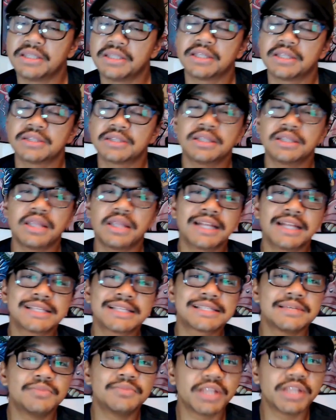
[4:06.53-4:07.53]
there's a lot of
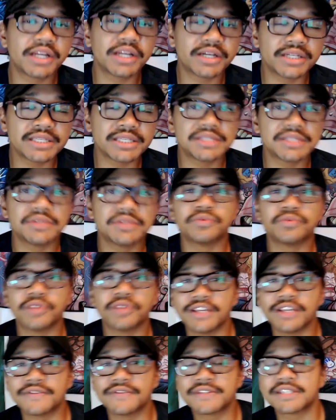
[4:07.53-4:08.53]
similarities in the
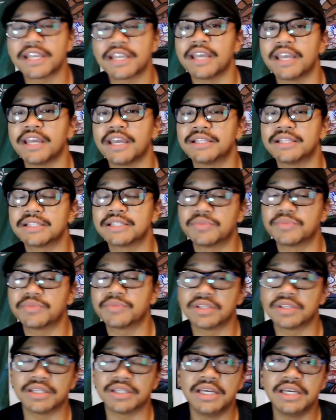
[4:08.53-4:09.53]
riffs and some of
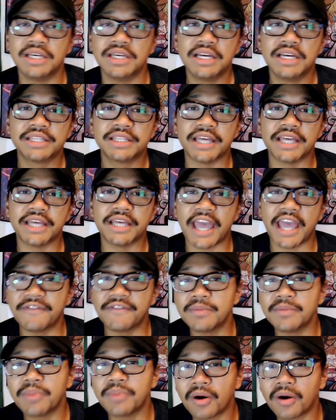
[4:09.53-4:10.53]
the, the
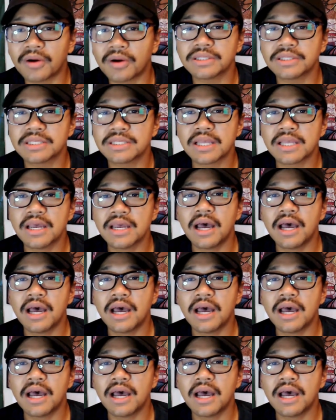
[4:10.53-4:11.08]
heavy parts.